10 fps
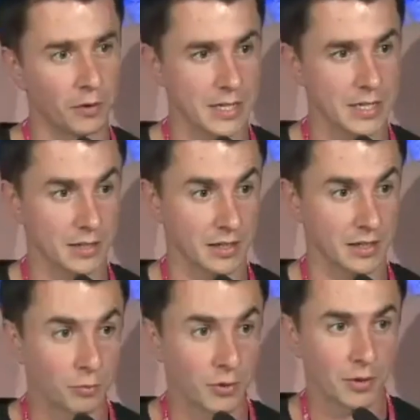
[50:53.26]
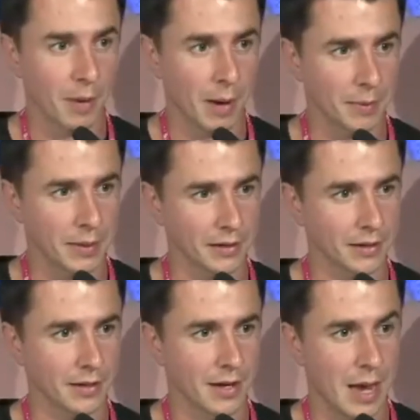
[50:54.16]
it's a government, public,
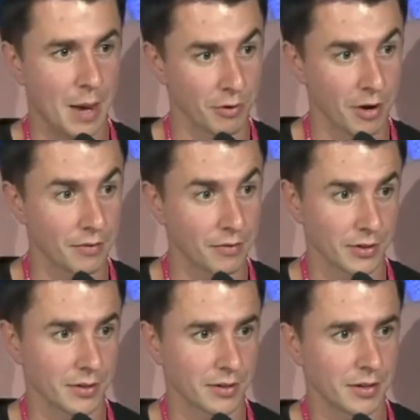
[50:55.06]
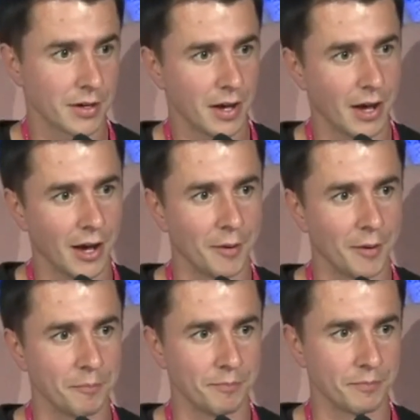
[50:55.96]
and private
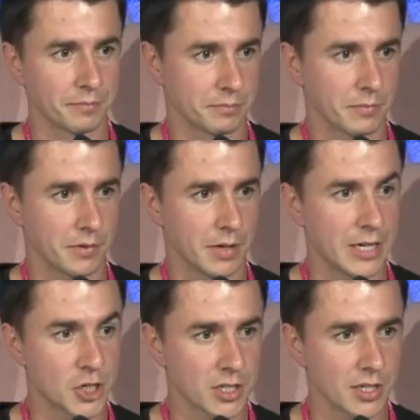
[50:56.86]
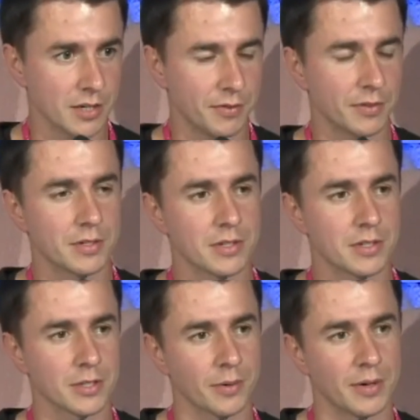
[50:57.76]
um, initiative.
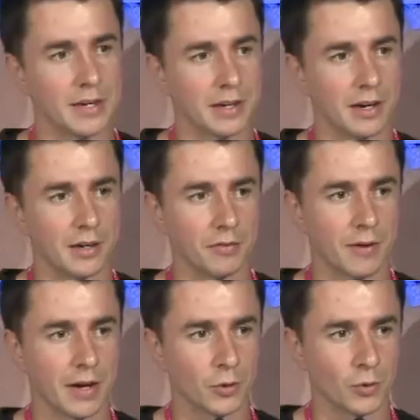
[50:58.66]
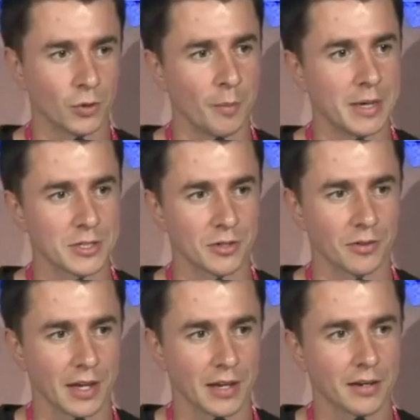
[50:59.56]
So any kind of final comments on that?